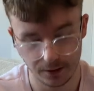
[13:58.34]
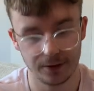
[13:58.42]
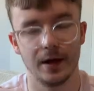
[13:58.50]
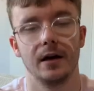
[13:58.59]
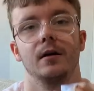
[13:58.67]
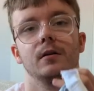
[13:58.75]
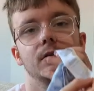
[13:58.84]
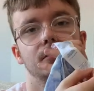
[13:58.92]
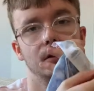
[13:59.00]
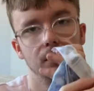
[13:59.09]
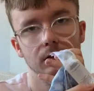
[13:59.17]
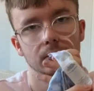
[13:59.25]
thank the
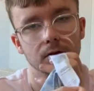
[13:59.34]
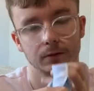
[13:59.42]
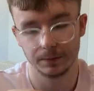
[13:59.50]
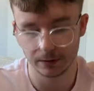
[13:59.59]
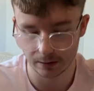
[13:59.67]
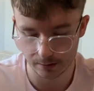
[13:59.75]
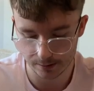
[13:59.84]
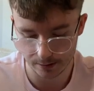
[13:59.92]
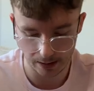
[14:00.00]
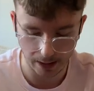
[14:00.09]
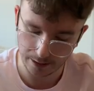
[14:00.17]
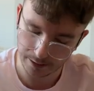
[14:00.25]
Lord, because
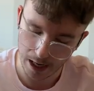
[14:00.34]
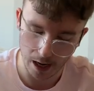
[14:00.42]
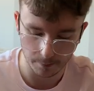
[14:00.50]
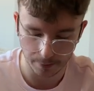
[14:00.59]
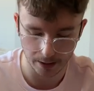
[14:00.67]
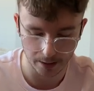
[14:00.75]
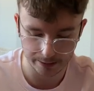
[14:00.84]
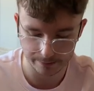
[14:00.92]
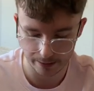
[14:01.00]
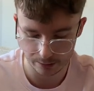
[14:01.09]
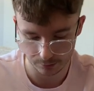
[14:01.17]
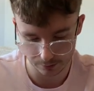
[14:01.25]
I can't be asked
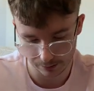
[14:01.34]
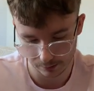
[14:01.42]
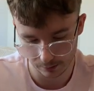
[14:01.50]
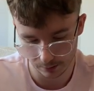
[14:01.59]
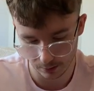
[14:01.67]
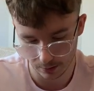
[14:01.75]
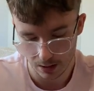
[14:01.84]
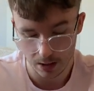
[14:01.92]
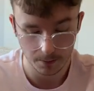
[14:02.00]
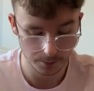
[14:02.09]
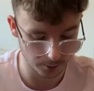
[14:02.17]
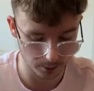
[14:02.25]
measuring it all,
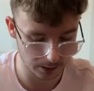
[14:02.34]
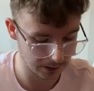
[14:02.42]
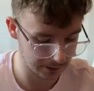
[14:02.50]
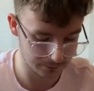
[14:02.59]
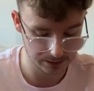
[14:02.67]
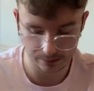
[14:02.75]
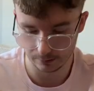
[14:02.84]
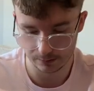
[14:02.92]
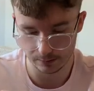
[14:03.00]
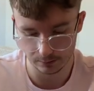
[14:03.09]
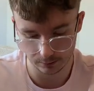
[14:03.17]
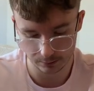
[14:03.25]
but it was still
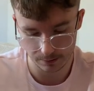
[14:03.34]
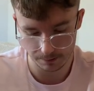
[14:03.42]
too good to